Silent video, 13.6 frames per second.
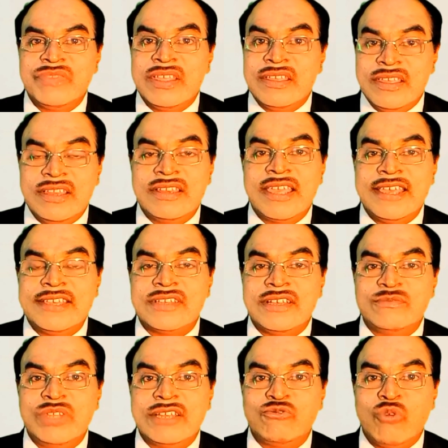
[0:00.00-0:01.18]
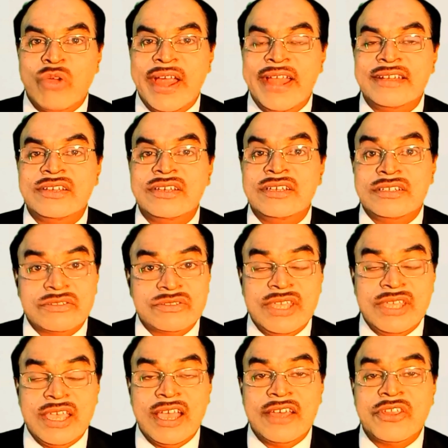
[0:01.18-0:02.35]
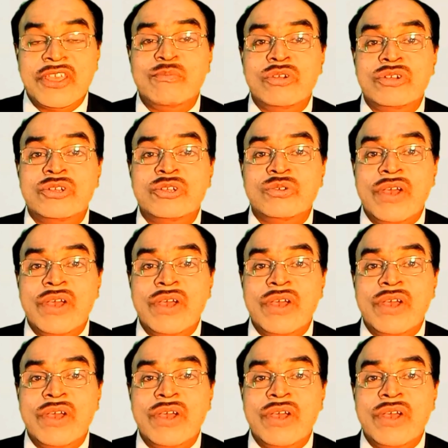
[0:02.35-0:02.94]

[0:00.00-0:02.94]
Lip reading: in case of that one, they are able to